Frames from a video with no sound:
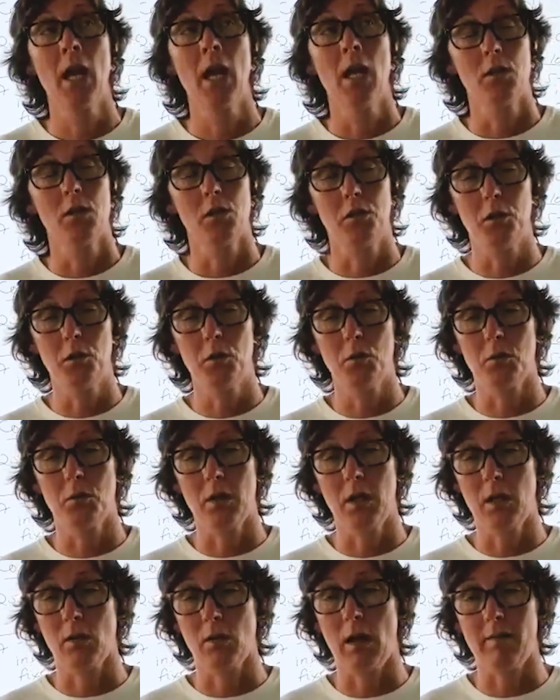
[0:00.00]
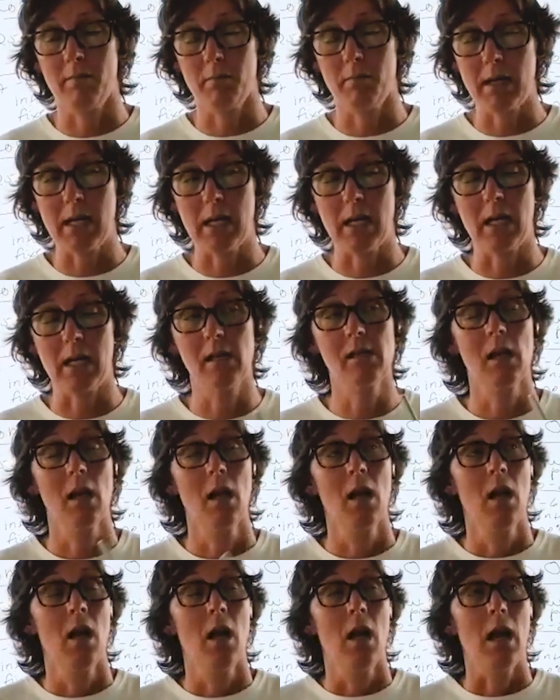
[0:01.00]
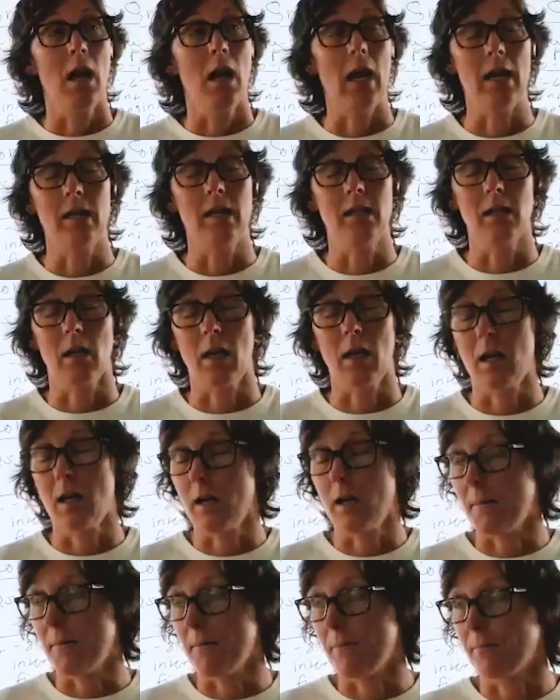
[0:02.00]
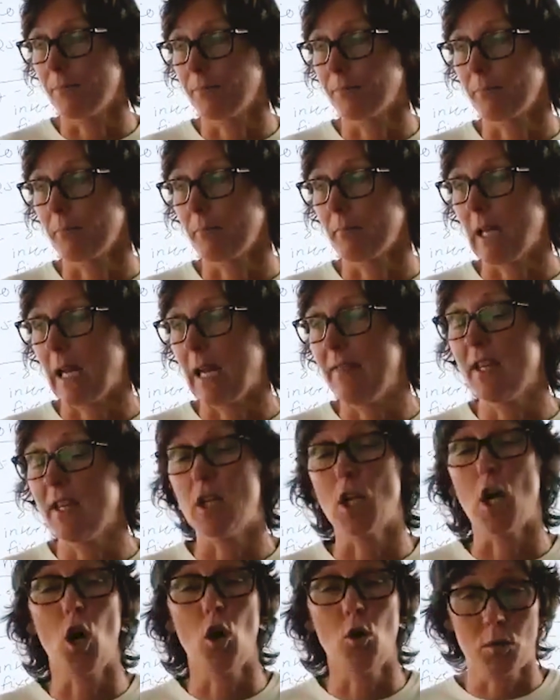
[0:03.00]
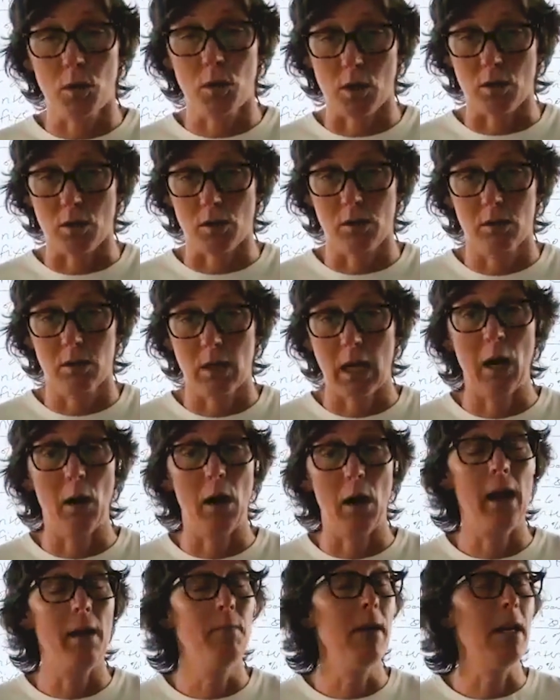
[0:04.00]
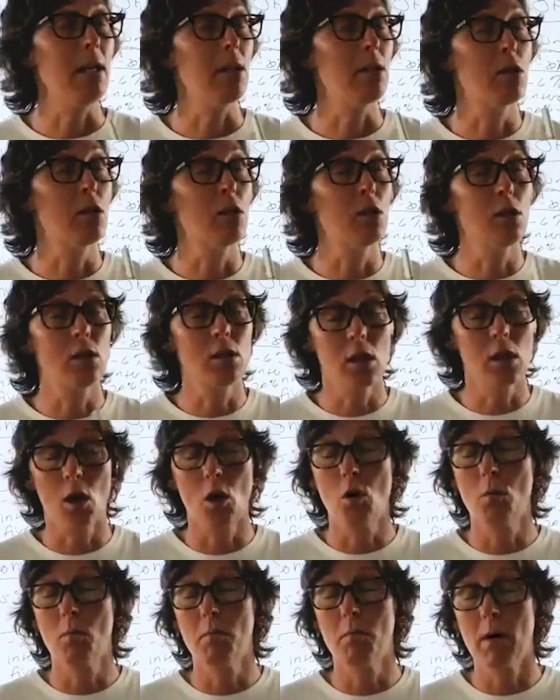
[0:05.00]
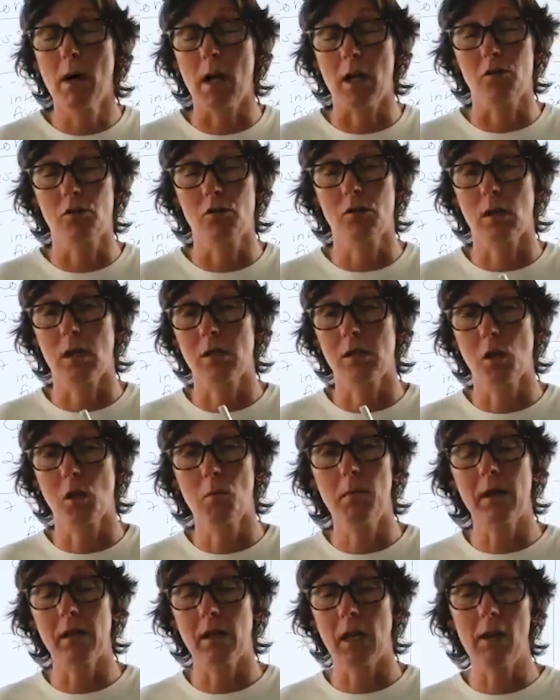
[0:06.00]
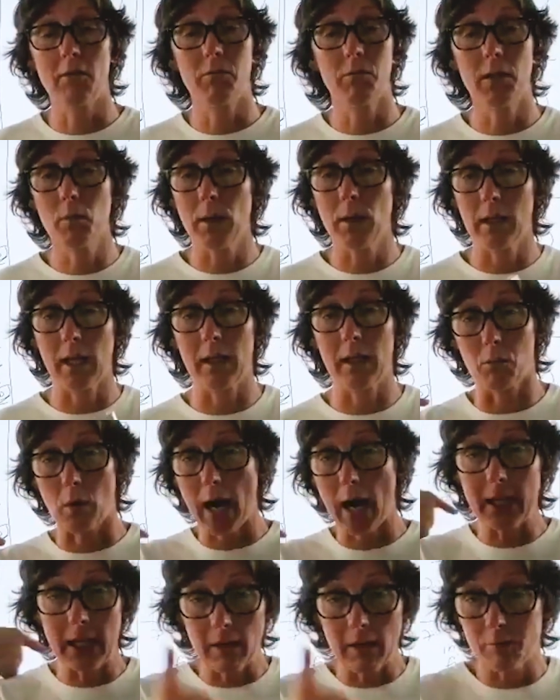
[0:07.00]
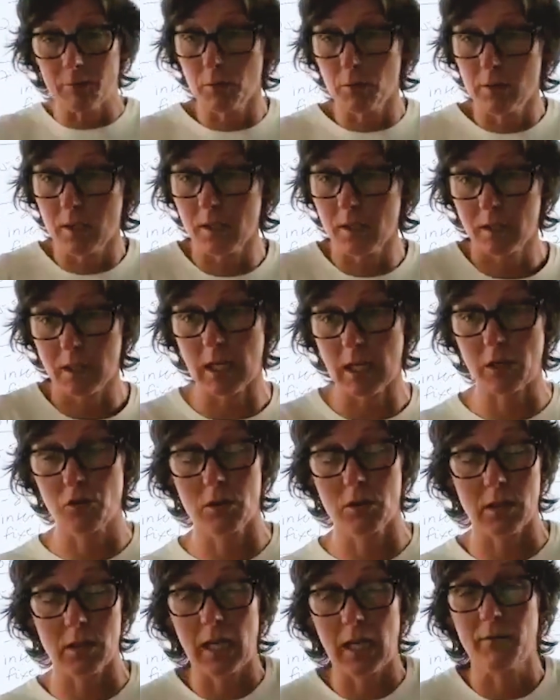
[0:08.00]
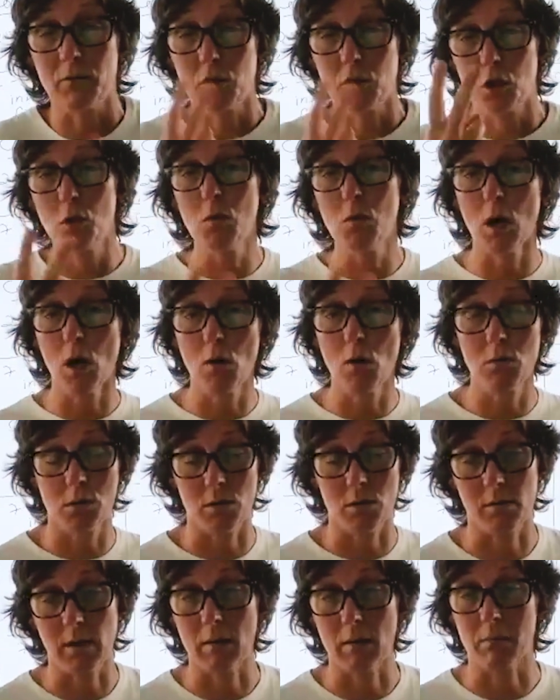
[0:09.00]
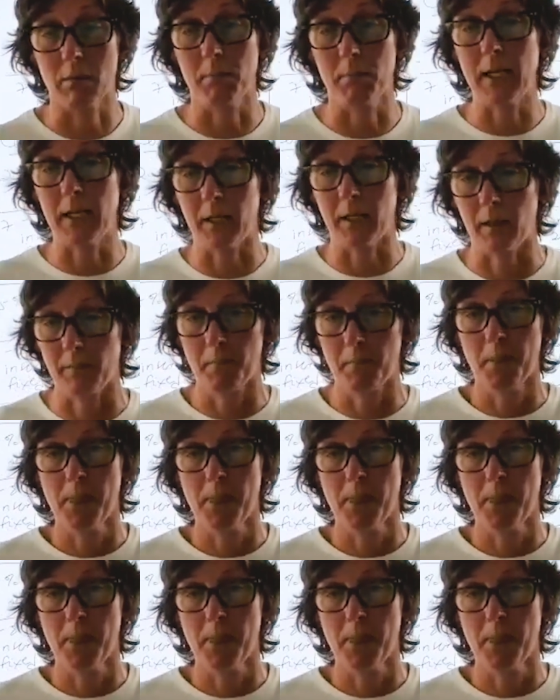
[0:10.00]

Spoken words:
to do, have meetings, and then owners. I meet so much every week. Like right after this session, I have 2 owners that we're meeting.